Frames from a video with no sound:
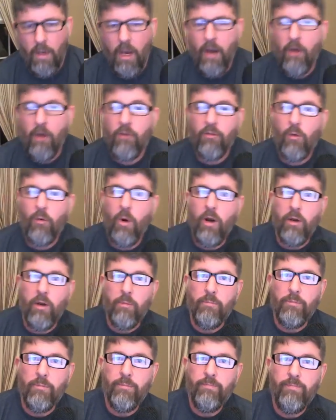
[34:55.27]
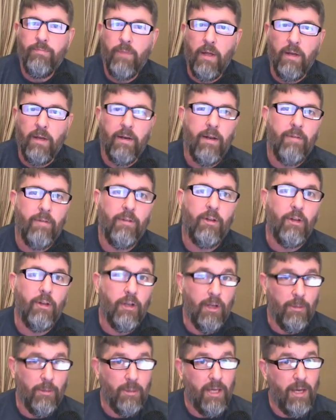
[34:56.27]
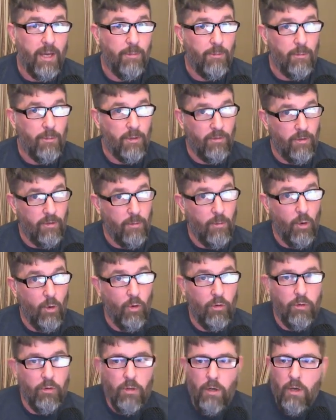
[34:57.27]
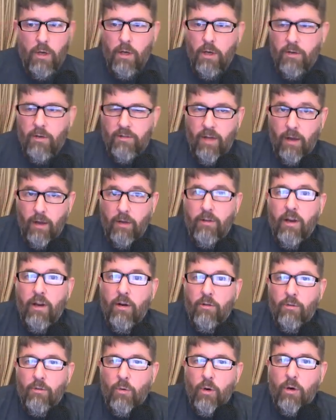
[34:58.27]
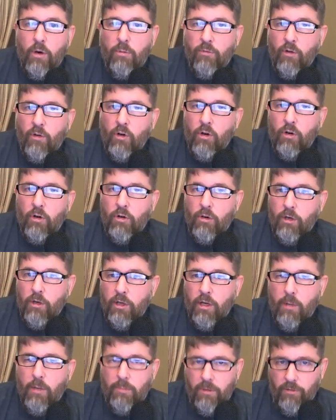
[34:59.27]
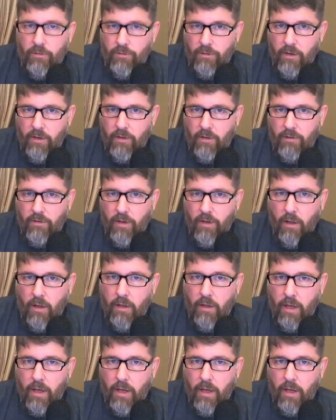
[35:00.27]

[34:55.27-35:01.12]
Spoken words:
Aaron's Aquarium. I didn't have to look it up. It came to me. See, I'm old. Shout out to Aaron's Aquarium for hooking up his GHL